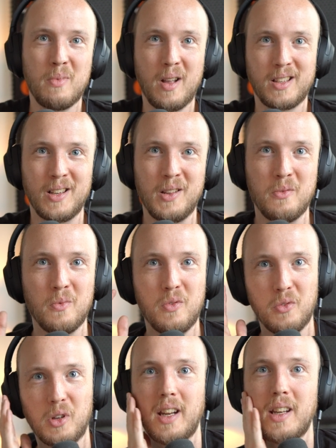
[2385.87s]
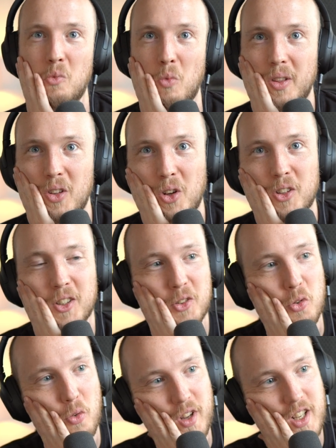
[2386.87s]
actually forgetting one other
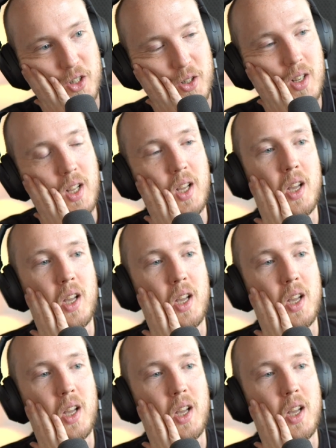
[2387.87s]
cool feature.